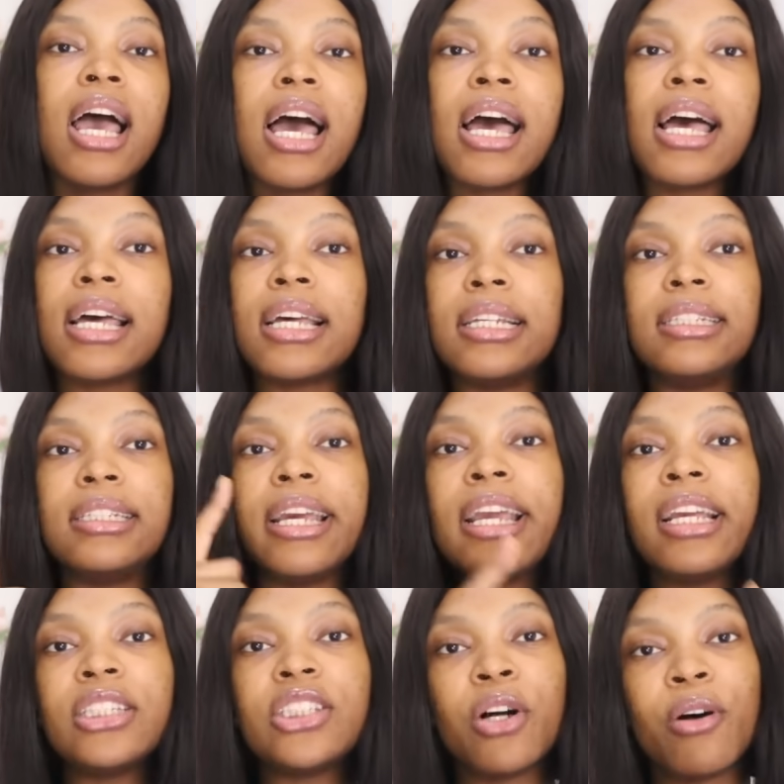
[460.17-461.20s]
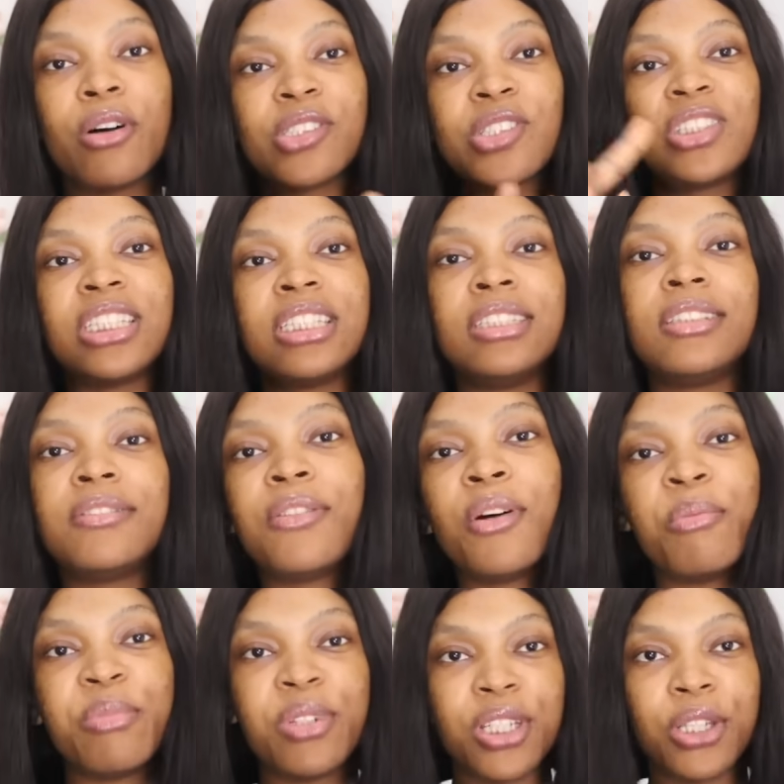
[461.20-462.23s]
and angel also changed it
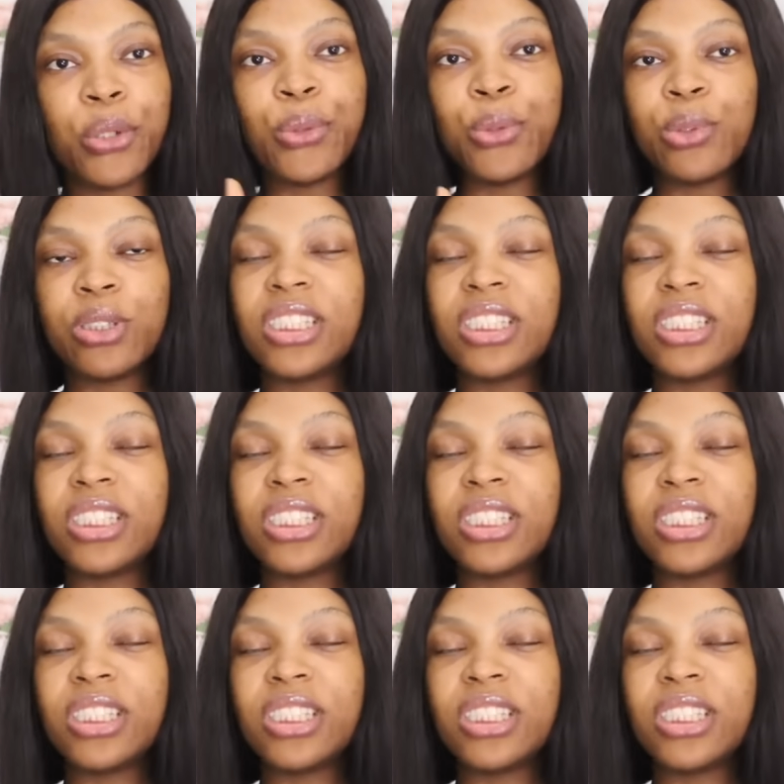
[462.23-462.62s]
for Big o oh.